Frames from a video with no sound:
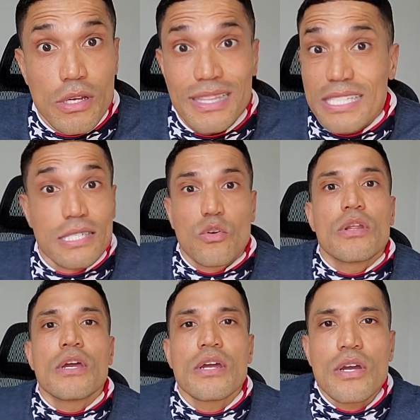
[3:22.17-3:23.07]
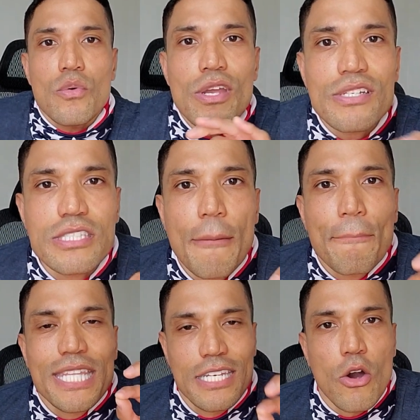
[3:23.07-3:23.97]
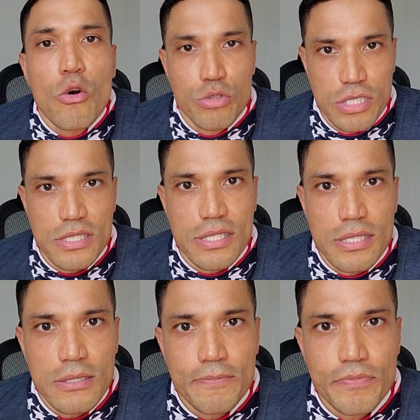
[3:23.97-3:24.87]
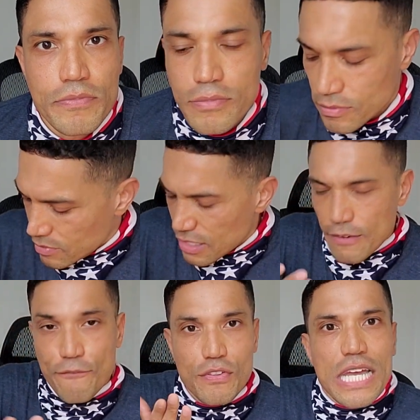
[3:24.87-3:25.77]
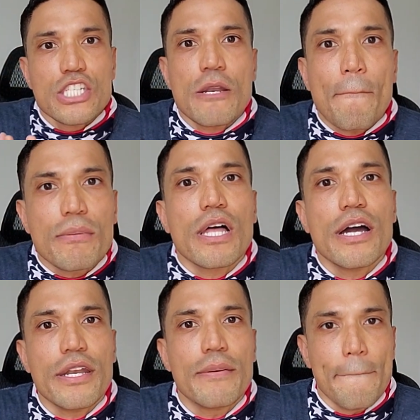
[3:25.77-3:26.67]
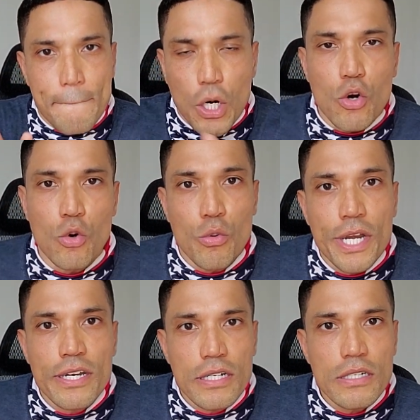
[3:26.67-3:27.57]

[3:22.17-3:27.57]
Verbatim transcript: Listen, we are simply ghosts and flesh and blood, bone,